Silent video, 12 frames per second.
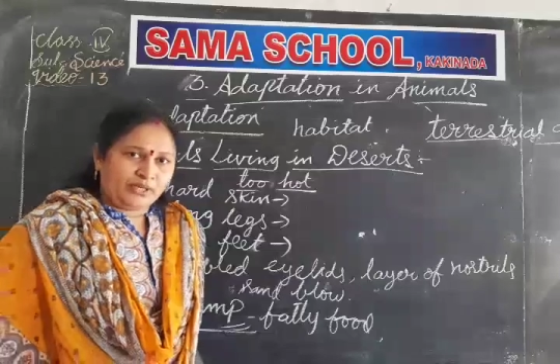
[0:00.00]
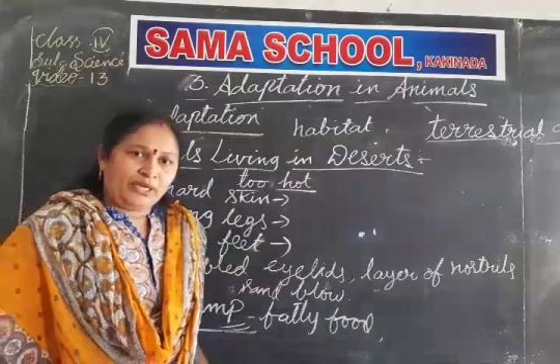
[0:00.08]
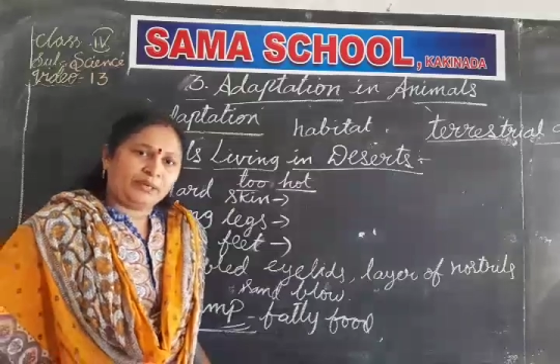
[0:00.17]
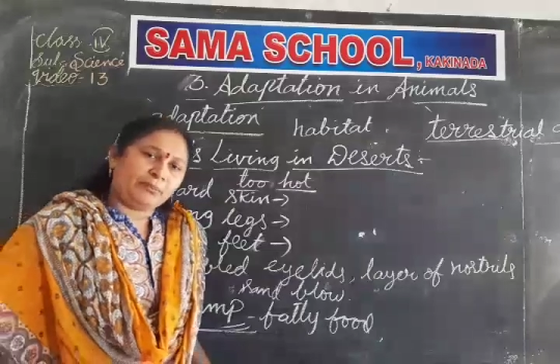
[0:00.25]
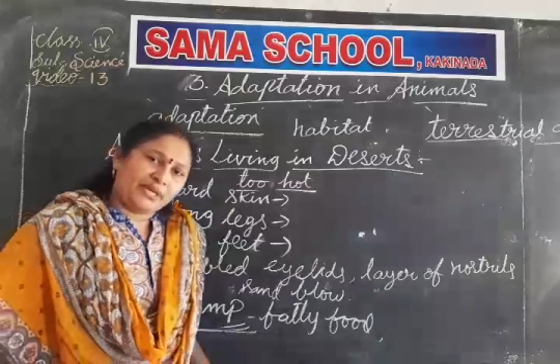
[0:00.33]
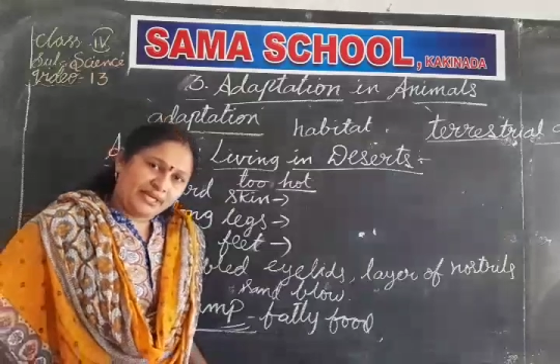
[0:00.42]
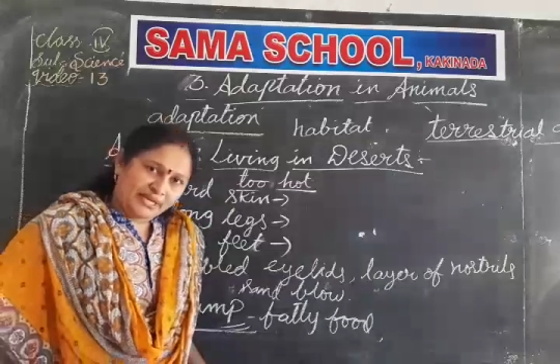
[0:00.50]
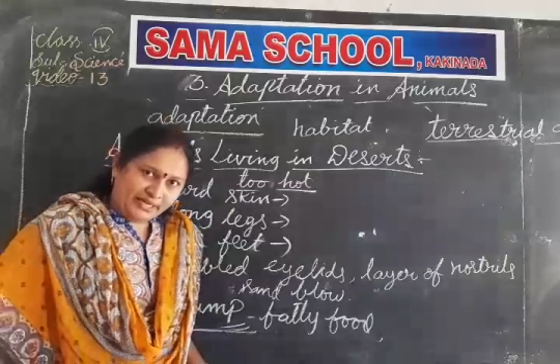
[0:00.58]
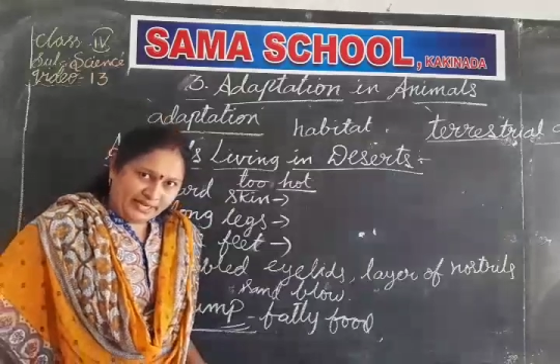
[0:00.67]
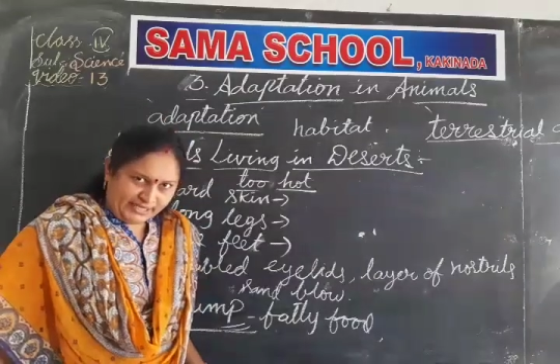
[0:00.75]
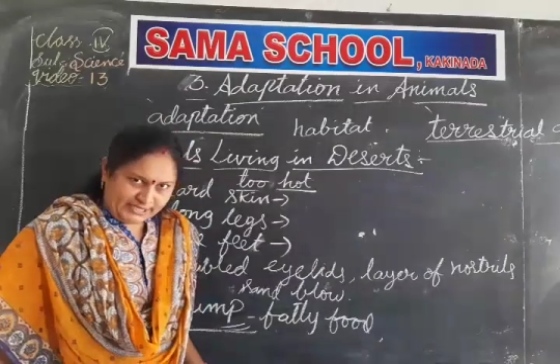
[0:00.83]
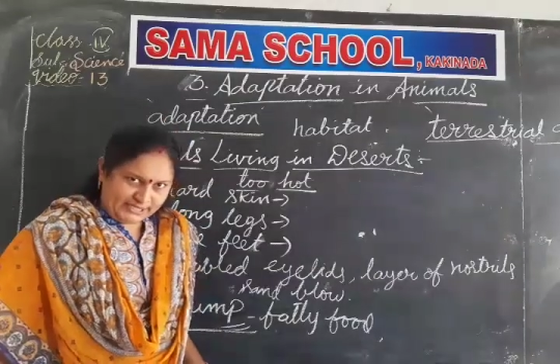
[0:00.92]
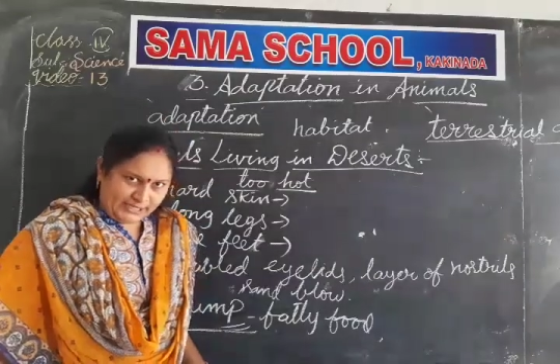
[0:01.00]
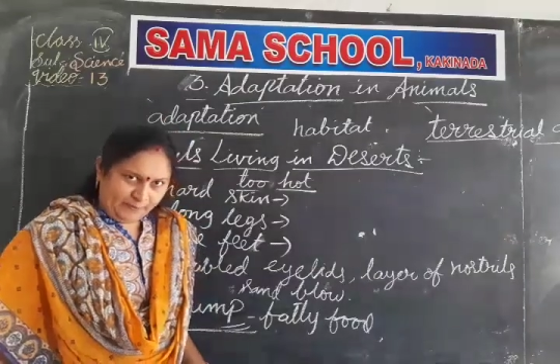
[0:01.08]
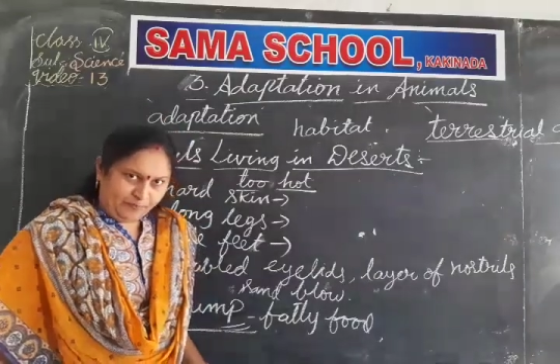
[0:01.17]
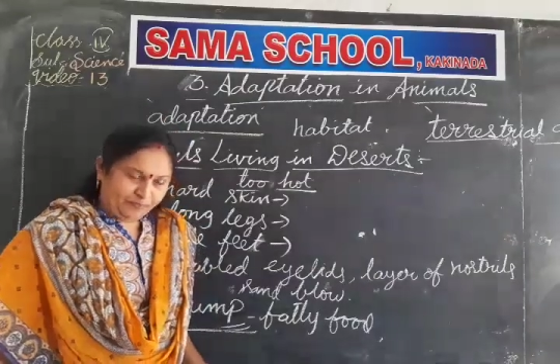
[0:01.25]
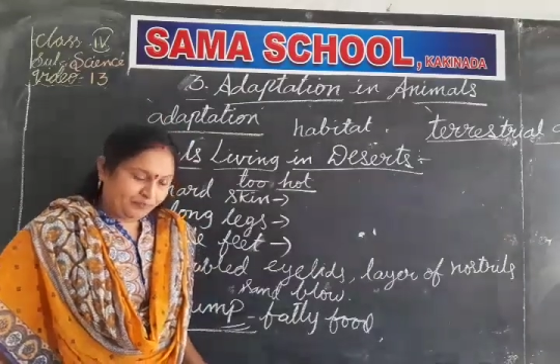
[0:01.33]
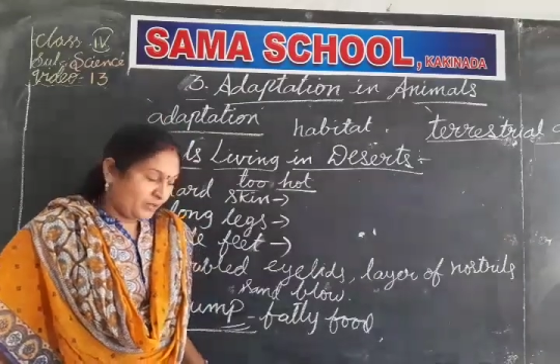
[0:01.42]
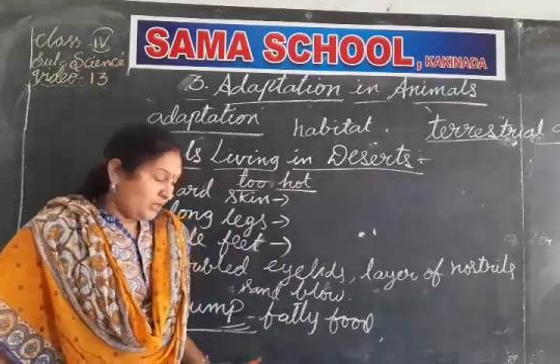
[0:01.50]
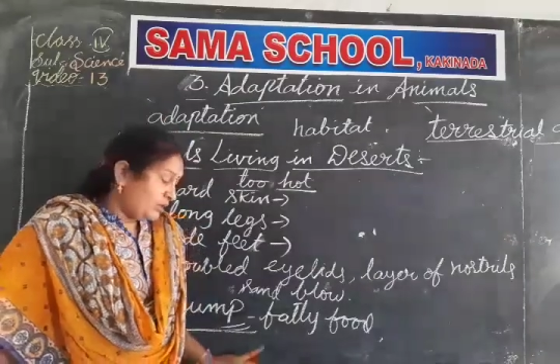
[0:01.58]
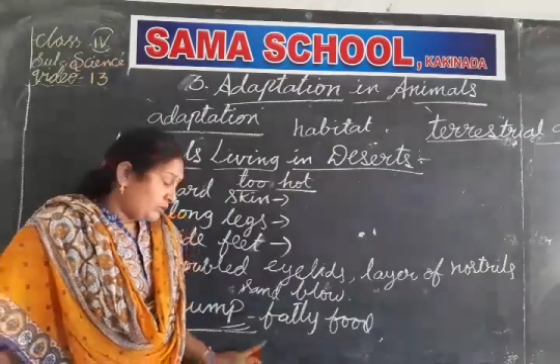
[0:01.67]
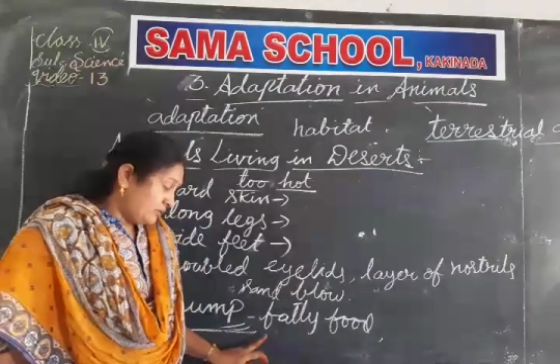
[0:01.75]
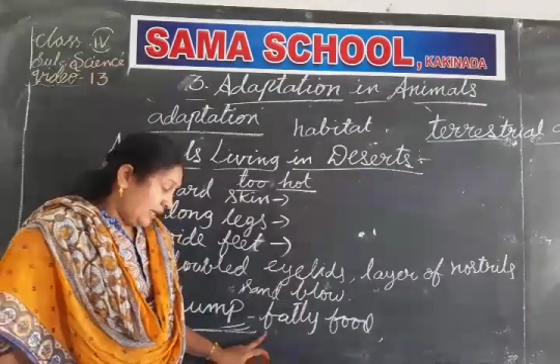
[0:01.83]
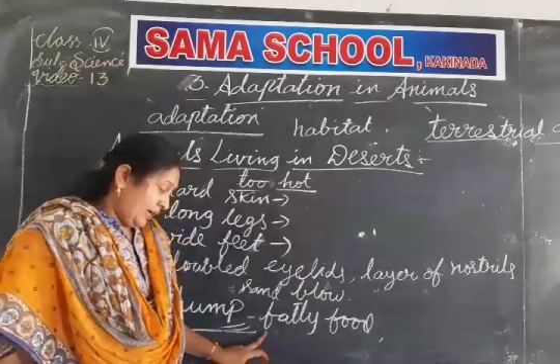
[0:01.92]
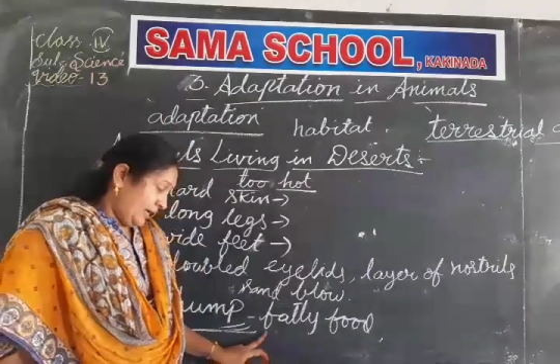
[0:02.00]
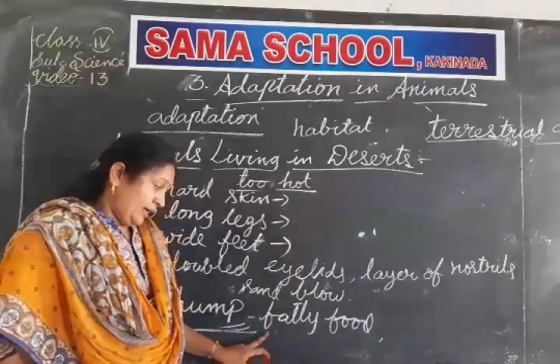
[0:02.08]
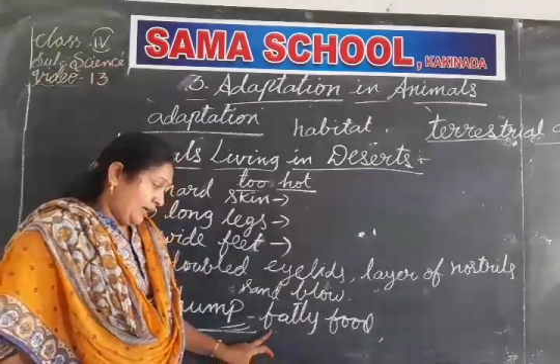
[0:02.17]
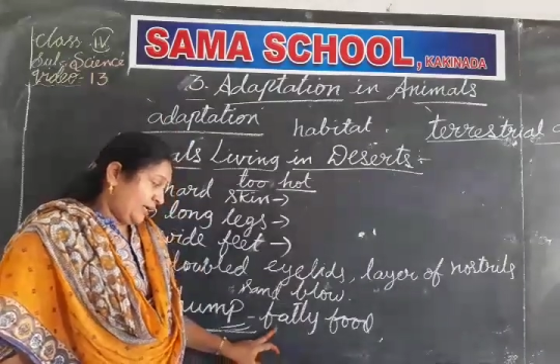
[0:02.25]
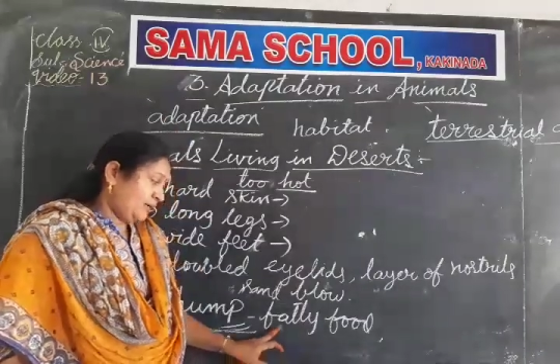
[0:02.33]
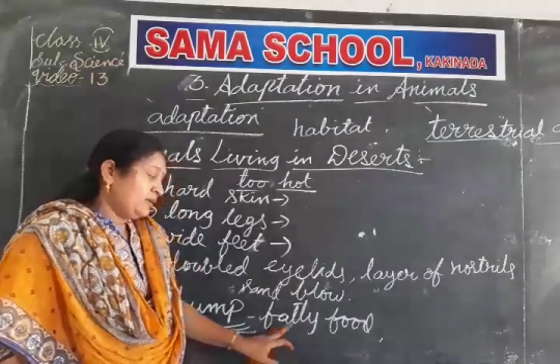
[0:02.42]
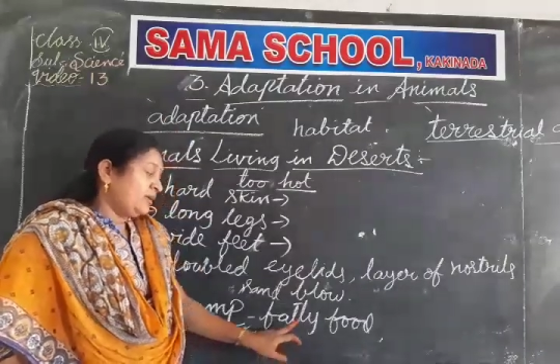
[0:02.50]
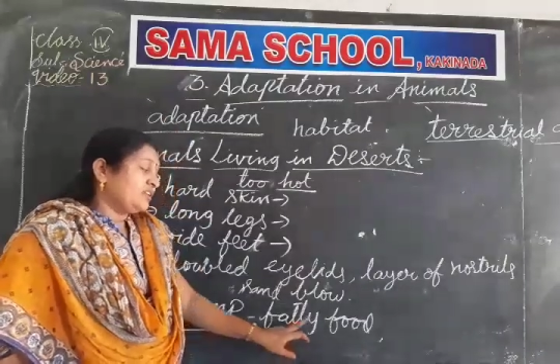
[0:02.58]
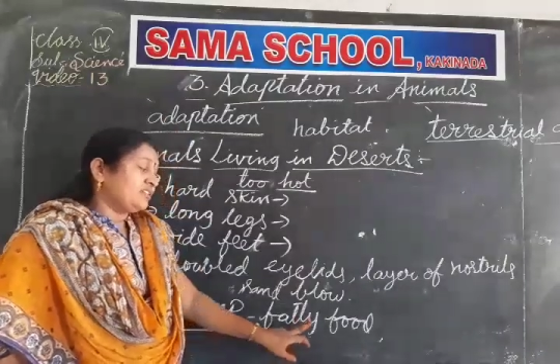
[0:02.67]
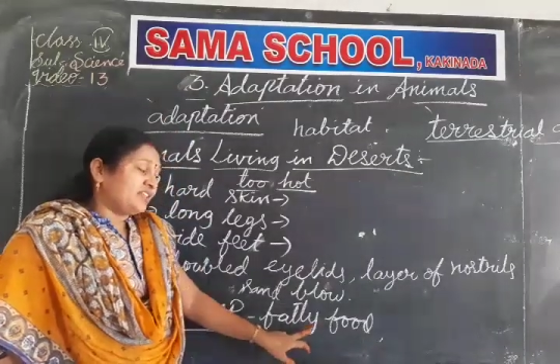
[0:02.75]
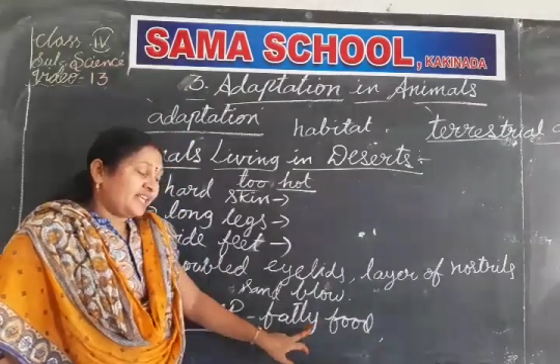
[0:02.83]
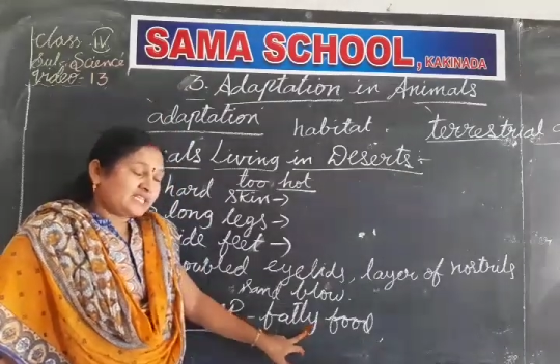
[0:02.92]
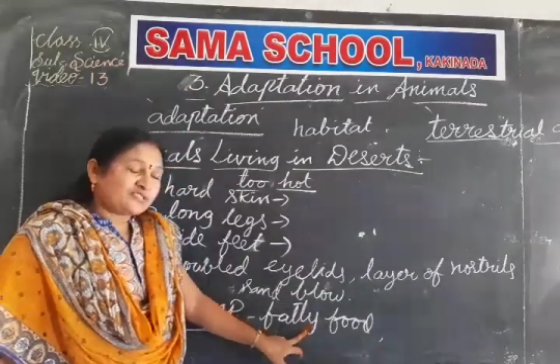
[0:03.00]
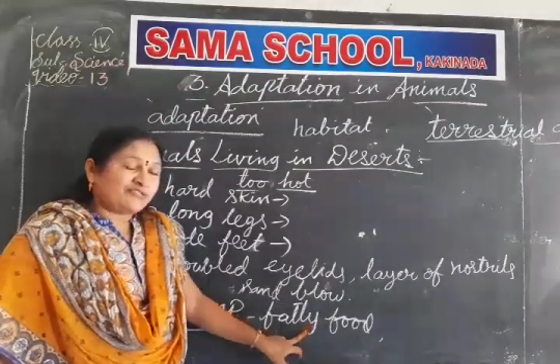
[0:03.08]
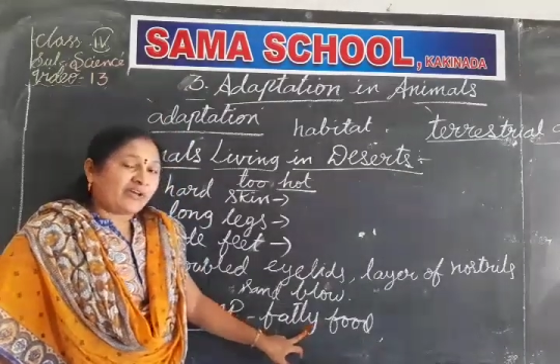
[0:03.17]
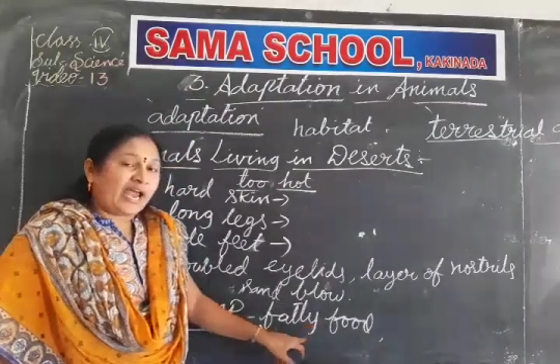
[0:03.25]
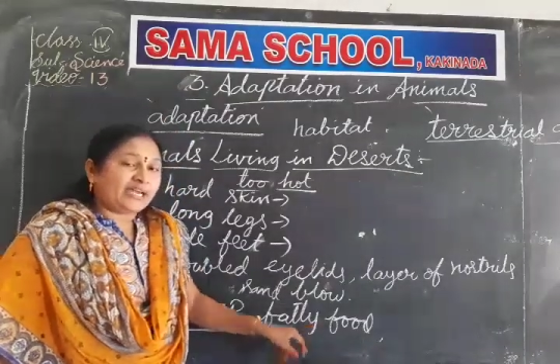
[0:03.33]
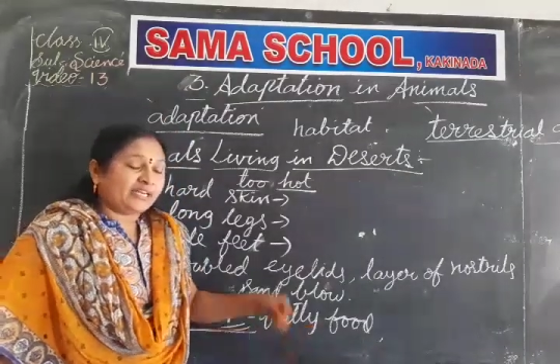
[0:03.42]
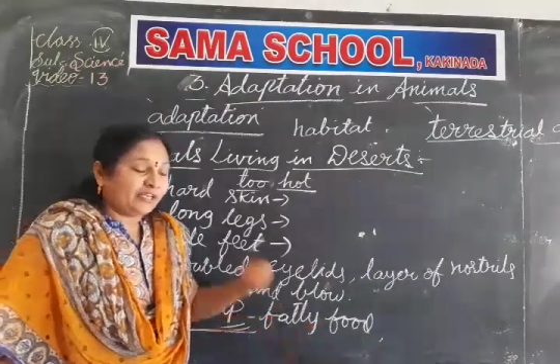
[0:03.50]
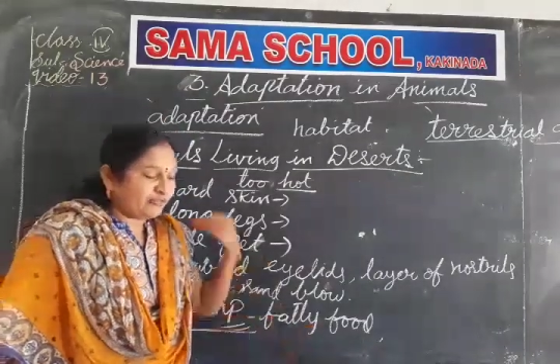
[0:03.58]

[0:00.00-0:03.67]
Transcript: in many days, then this fatty